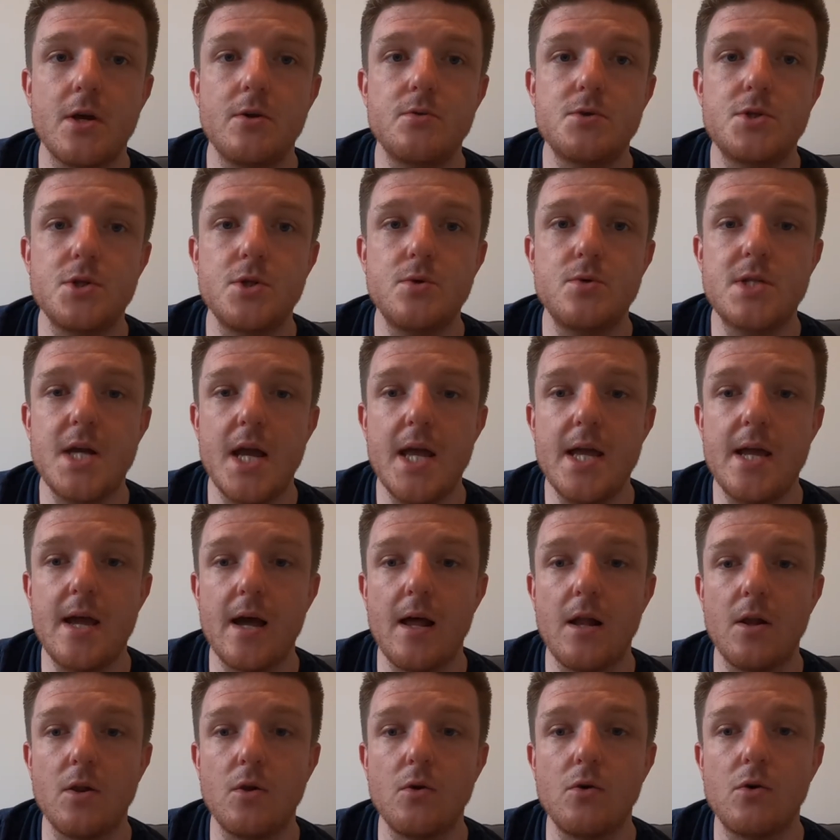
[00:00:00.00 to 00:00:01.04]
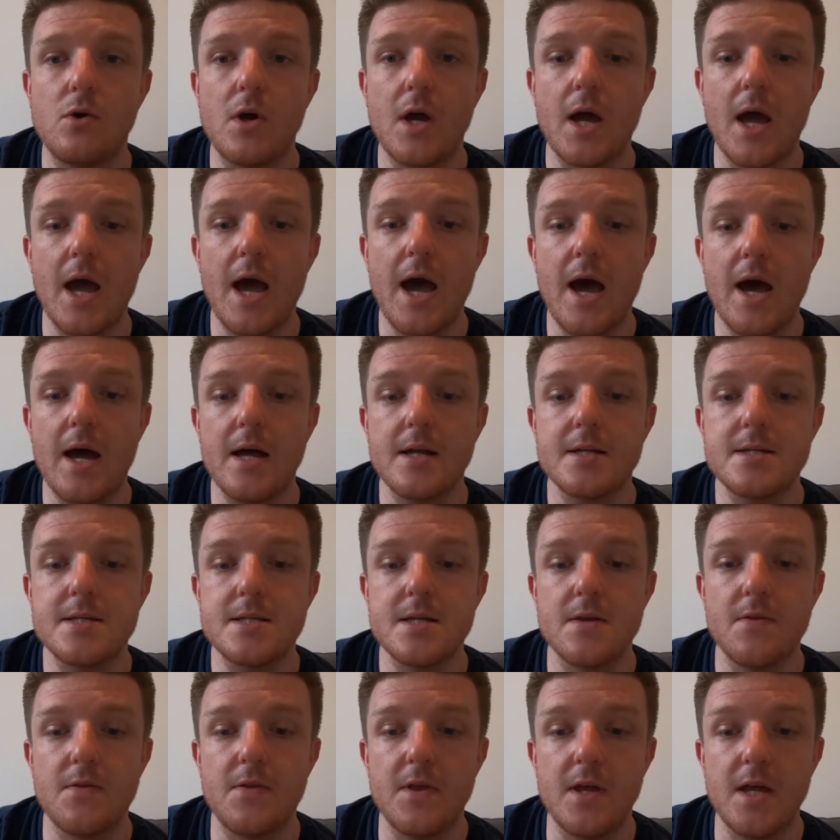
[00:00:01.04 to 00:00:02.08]
do take a look at
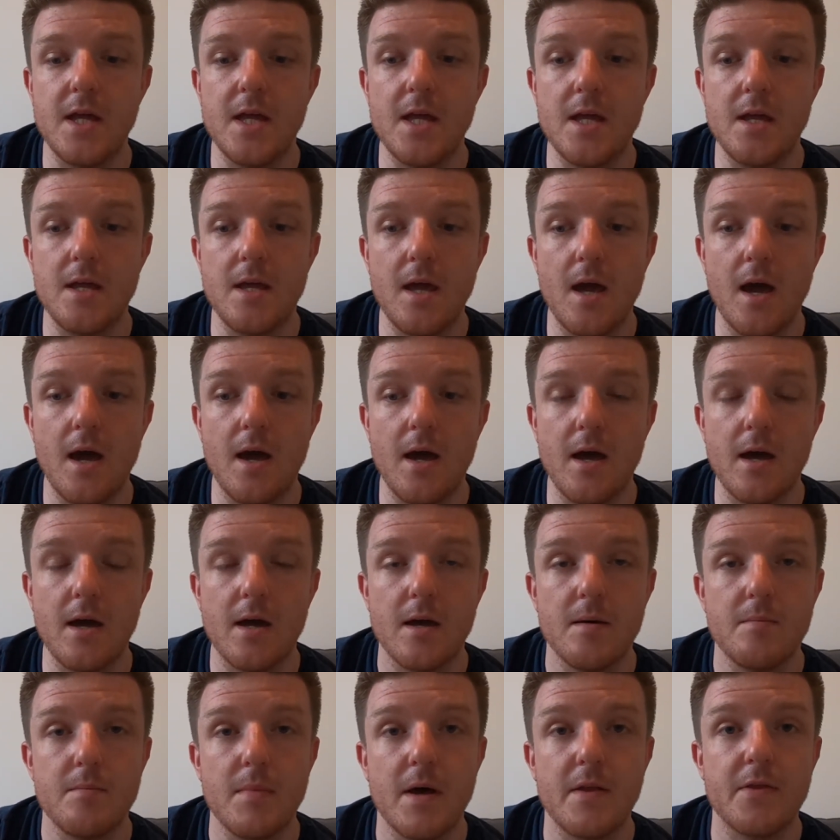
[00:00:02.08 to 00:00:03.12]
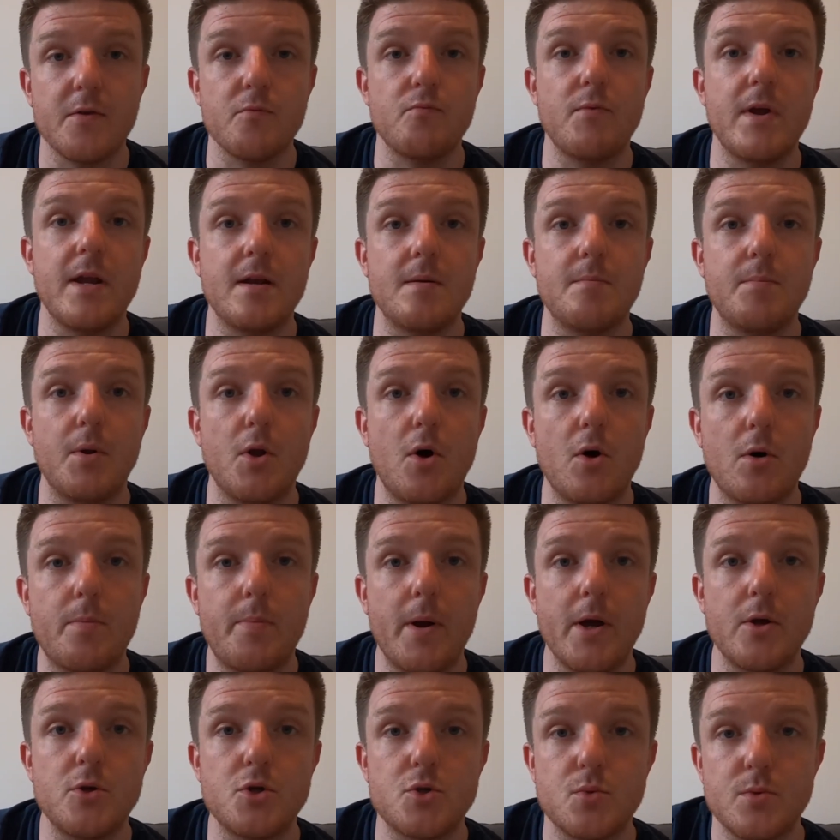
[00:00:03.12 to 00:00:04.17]
the written blog
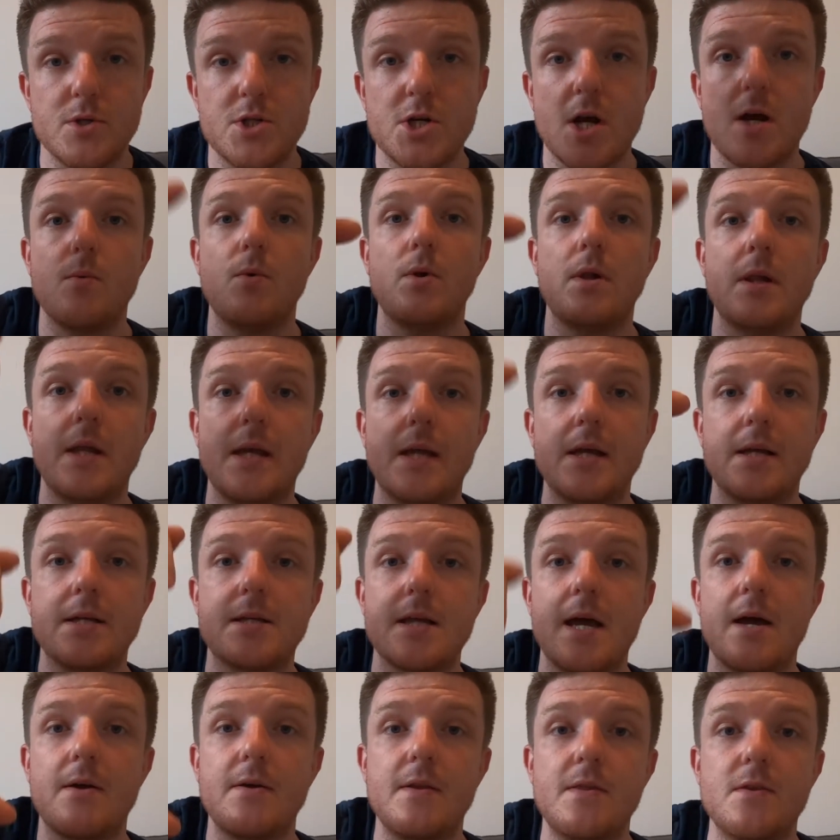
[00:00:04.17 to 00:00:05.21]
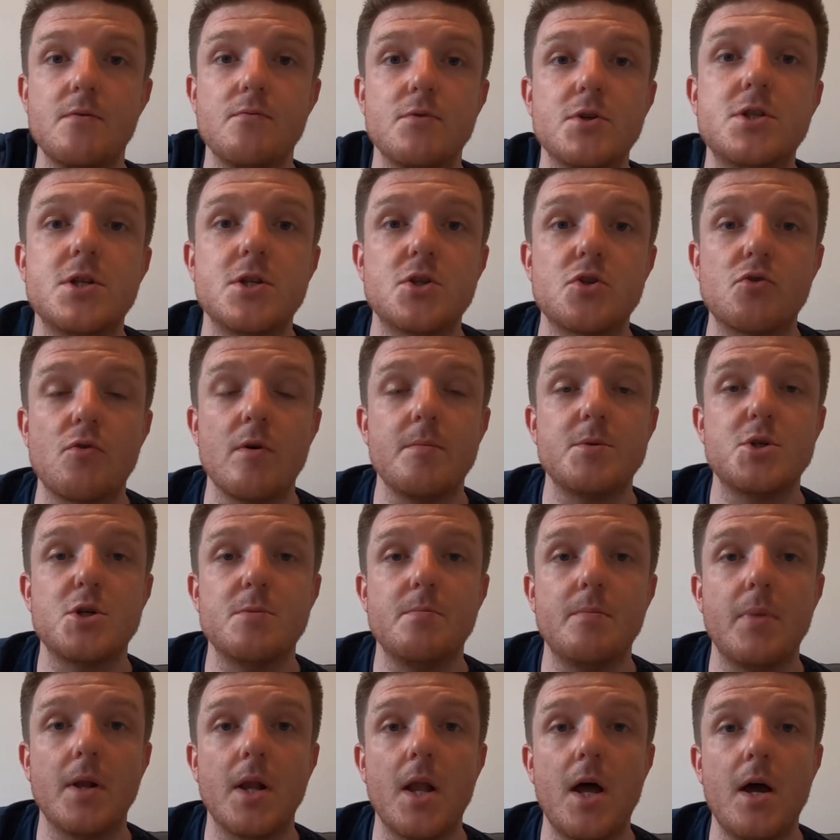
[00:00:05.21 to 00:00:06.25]
post, which I will link down in the description
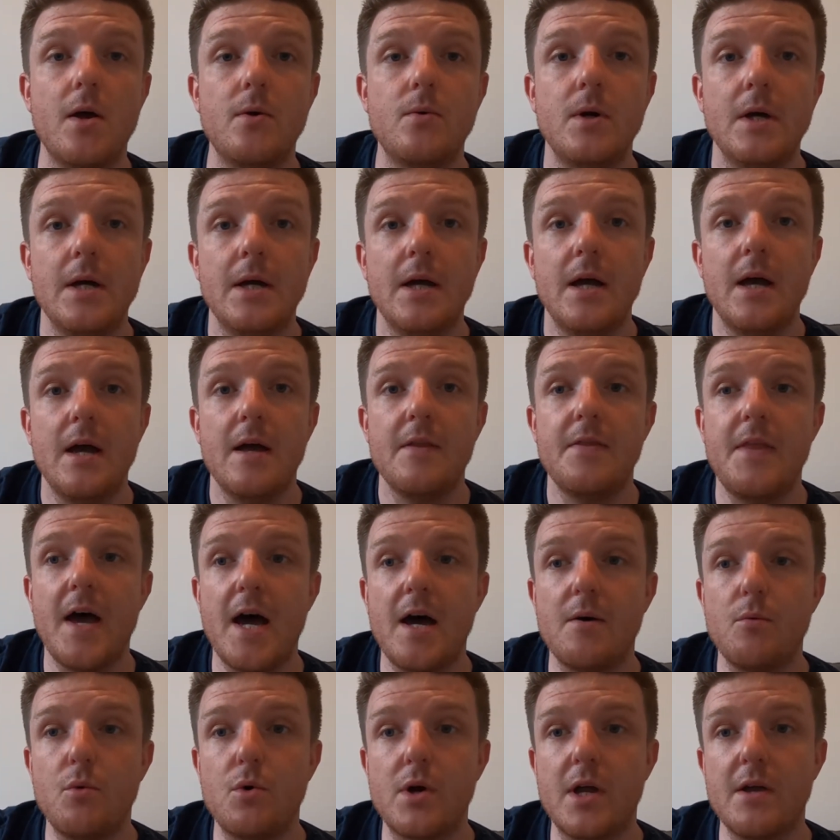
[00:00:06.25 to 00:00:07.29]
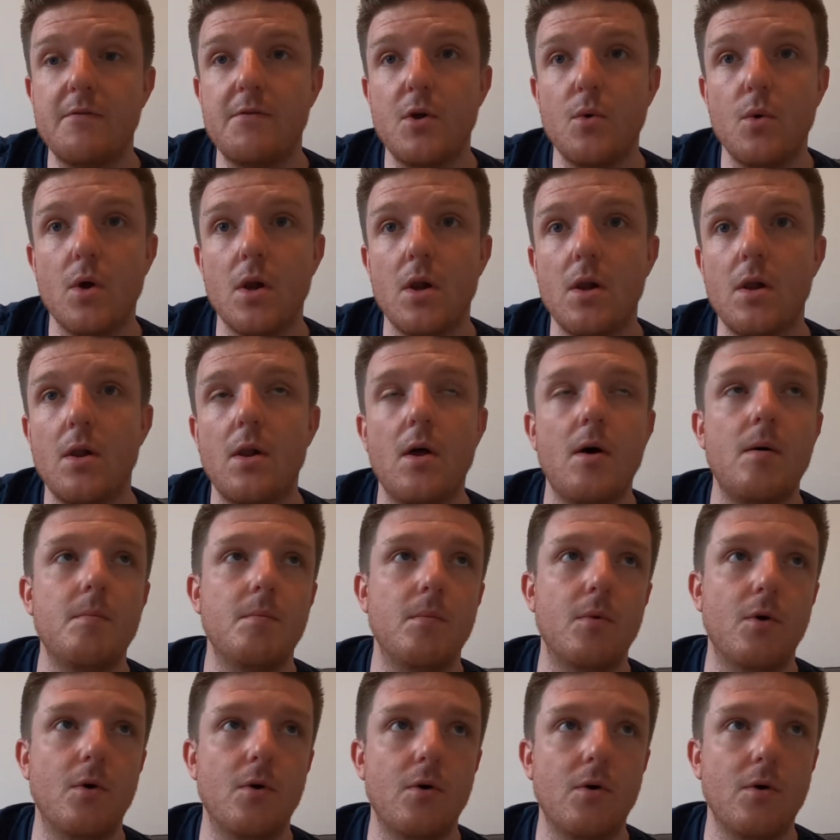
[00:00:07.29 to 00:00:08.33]
below. That will give you a lot
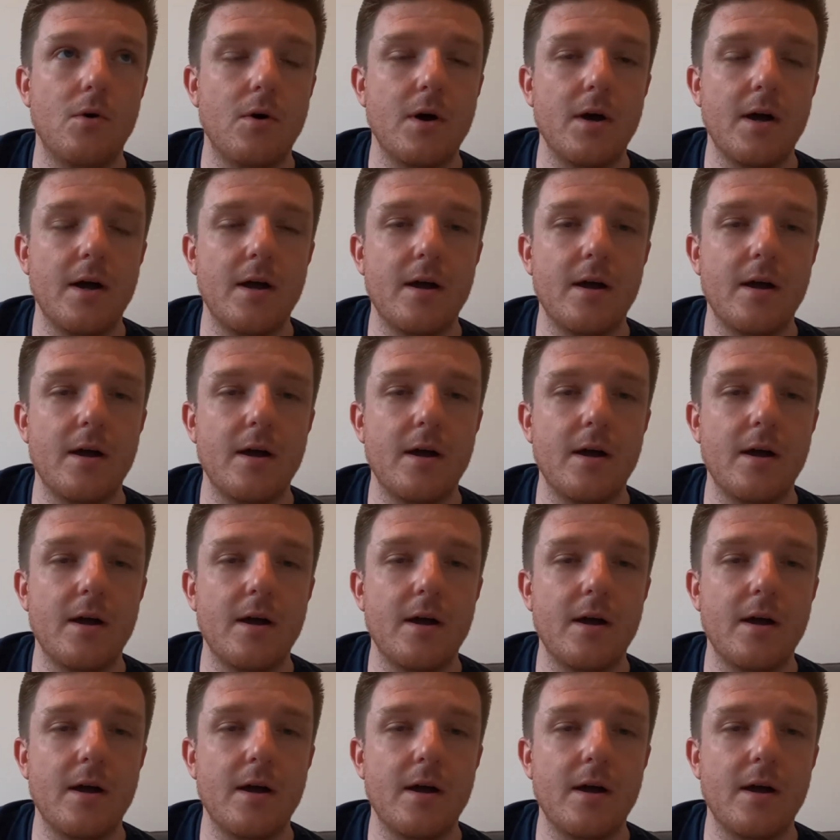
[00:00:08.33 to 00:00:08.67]
more